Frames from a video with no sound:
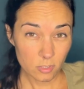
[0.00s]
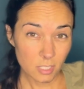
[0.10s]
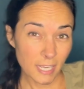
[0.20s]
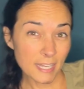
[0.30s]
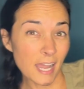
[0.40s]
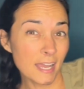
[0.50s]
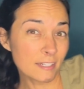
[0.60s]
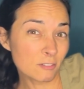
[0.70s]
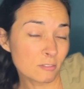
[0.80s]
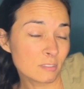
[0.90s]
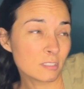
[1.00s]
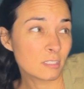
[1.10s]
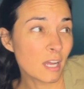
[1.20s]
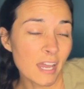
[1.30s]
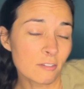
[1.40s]
Like, I don't
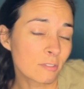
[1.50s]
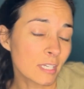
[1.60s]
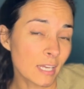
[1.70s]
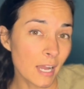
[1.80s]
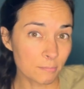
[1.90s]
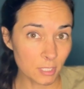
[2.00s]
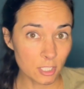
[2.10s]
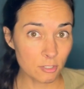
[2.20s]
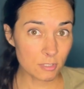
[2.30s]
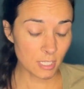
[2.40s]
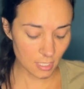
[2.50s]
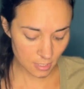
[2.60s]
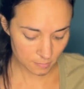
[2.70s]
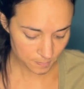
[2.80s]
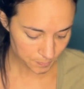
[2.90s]
think I'm going to use it
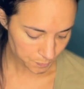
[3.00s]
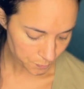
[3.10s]
again.